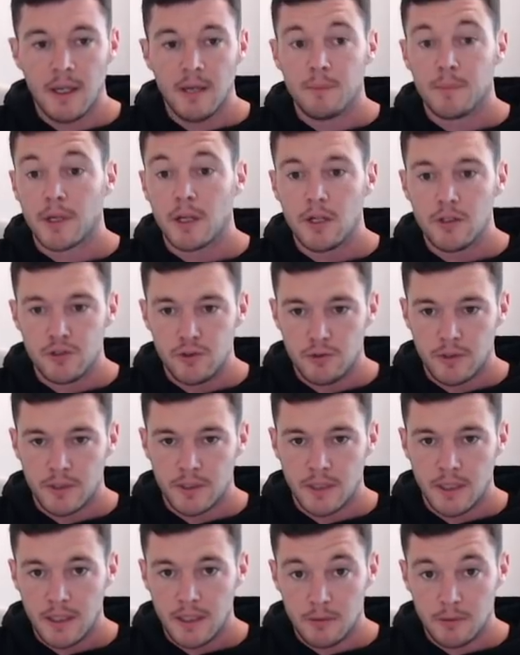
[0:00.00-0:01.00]
because you
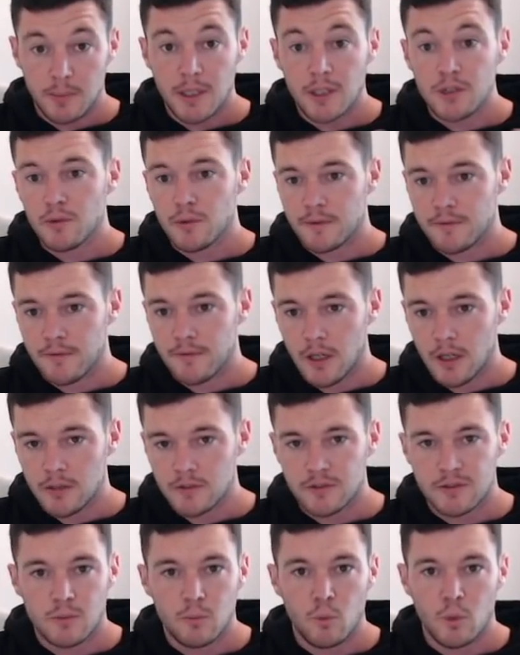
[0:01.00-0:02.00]

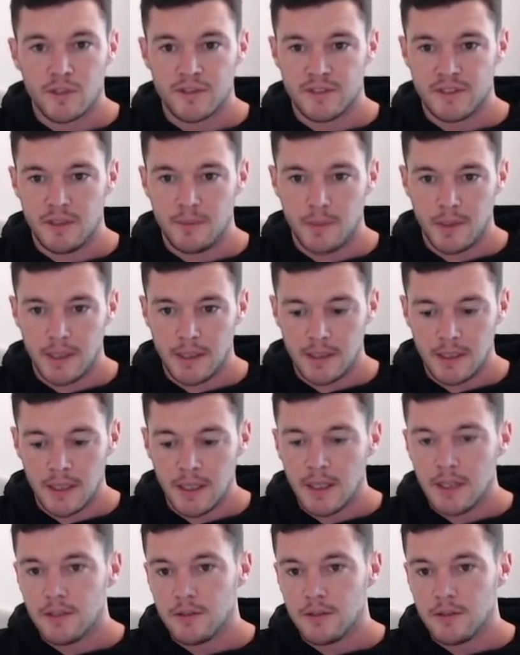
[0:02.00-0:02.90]
advanced 1 CP,